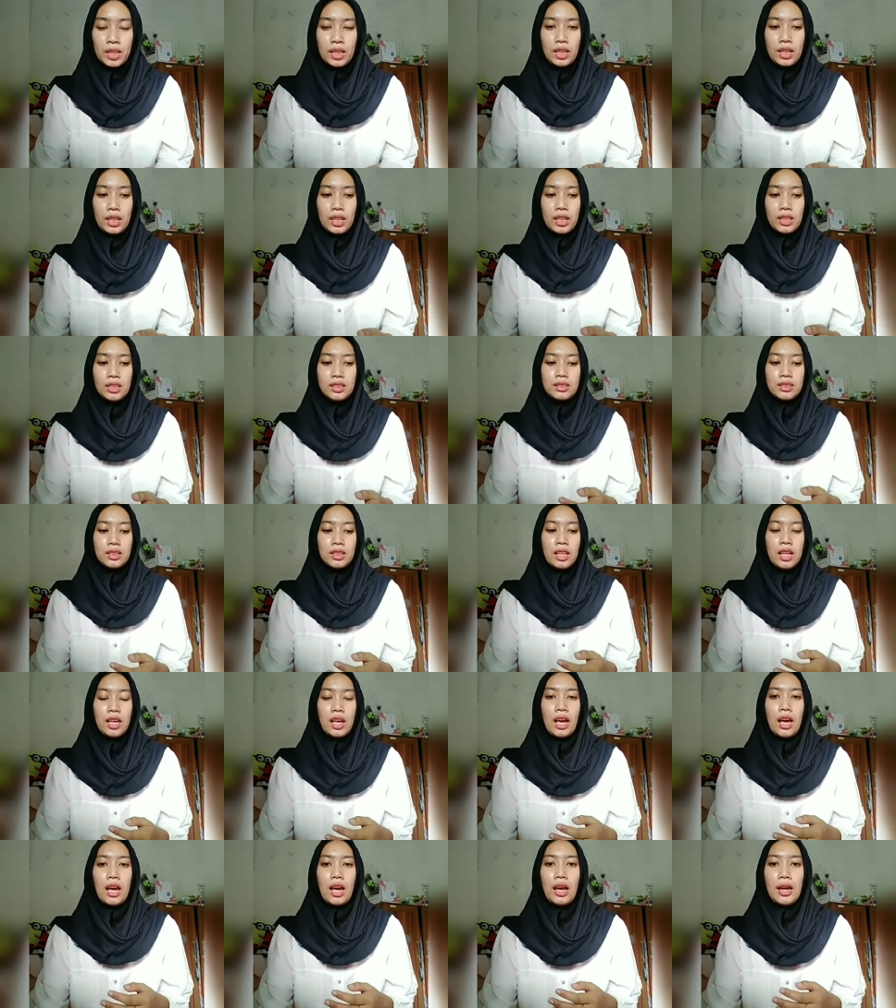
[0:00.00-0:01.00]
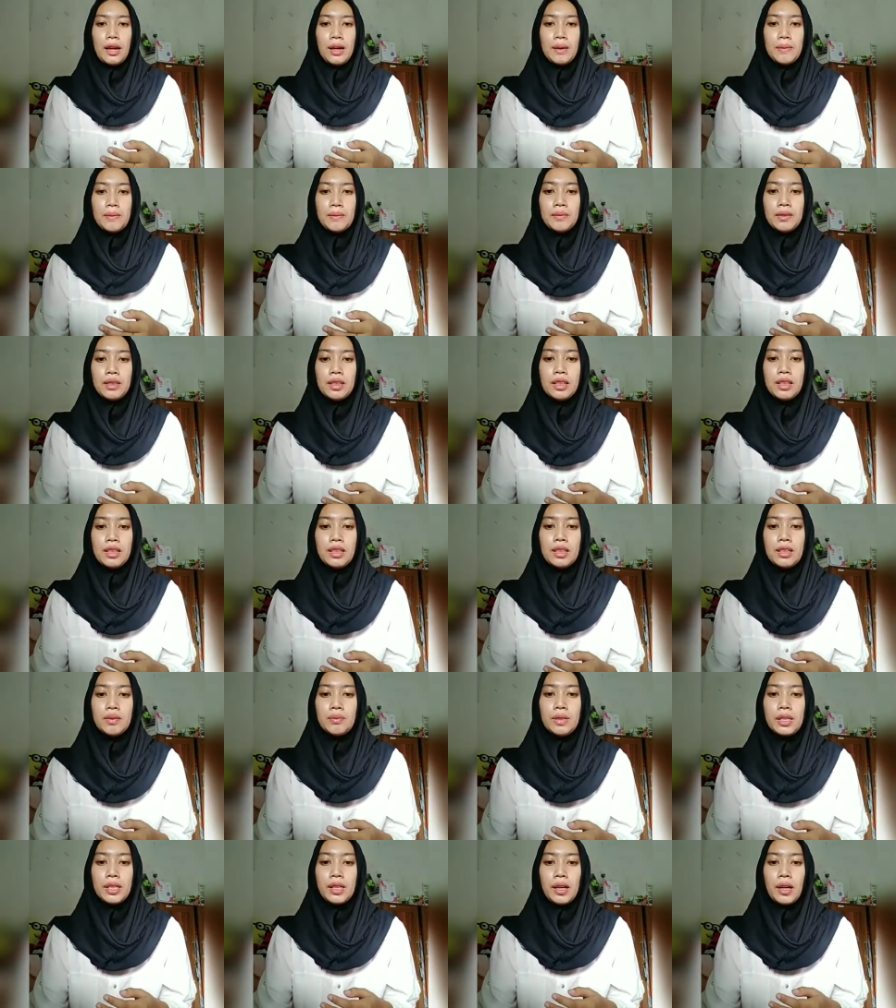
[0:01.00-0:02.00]
and I am
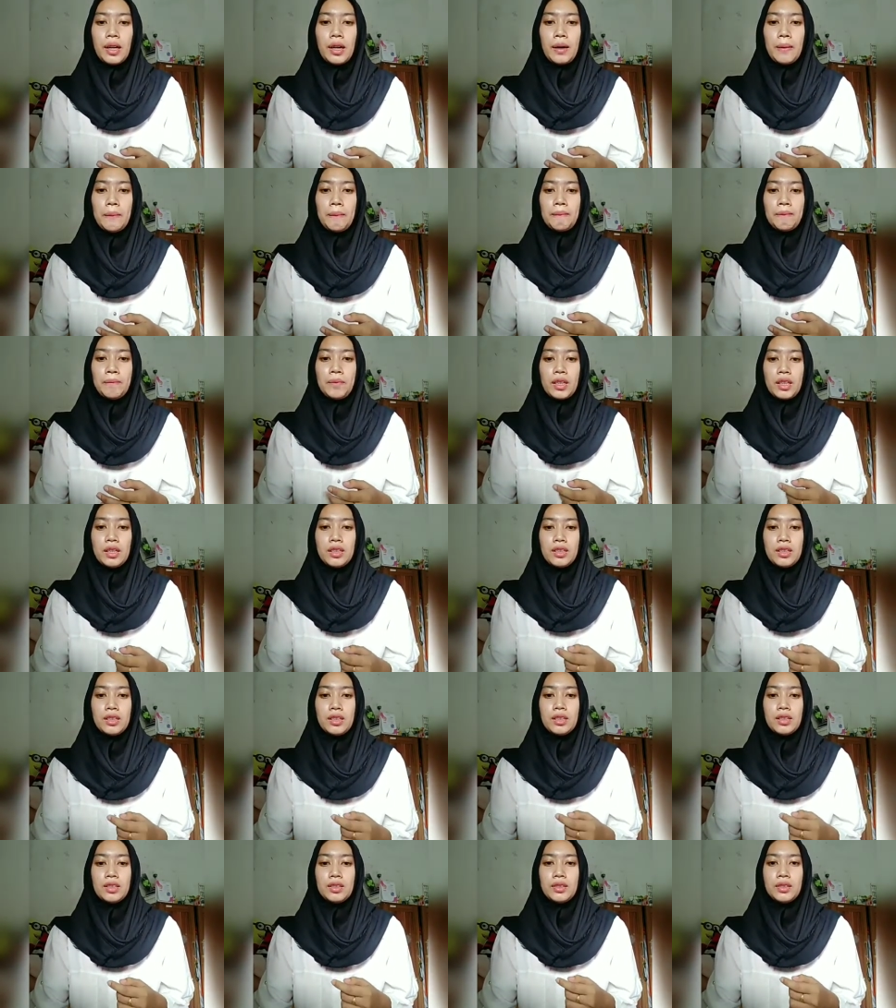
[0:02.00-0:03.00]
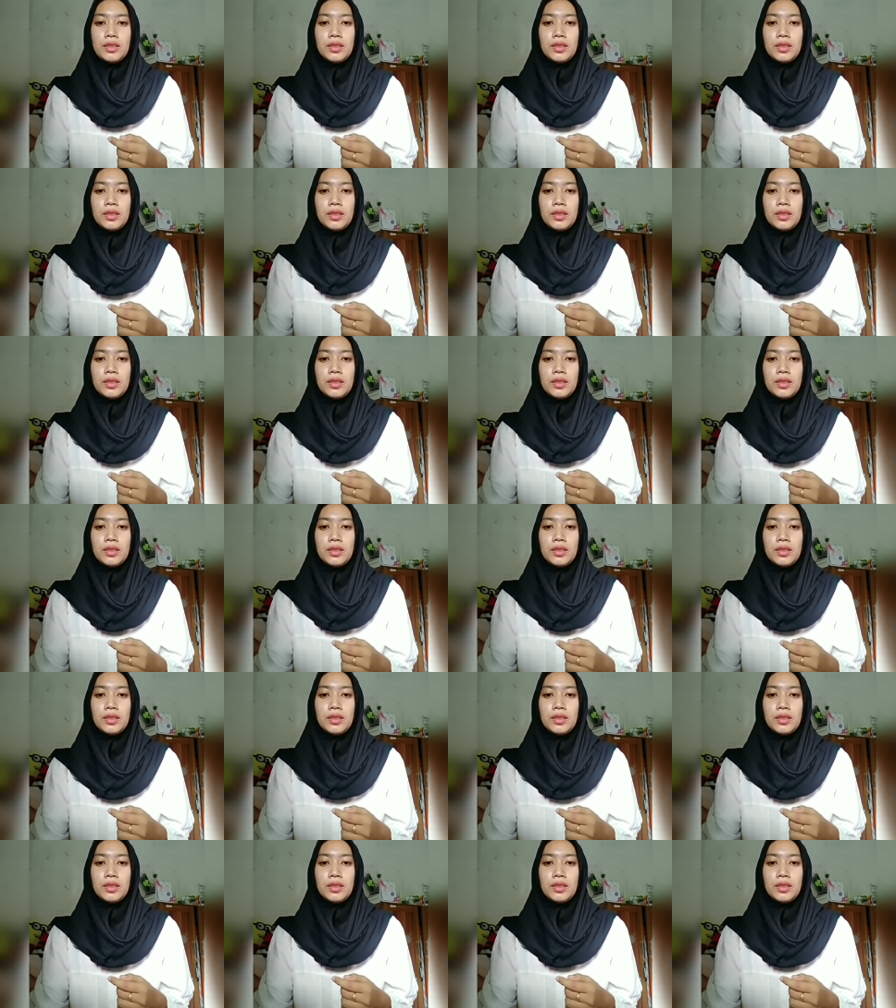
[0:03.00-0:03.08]
become a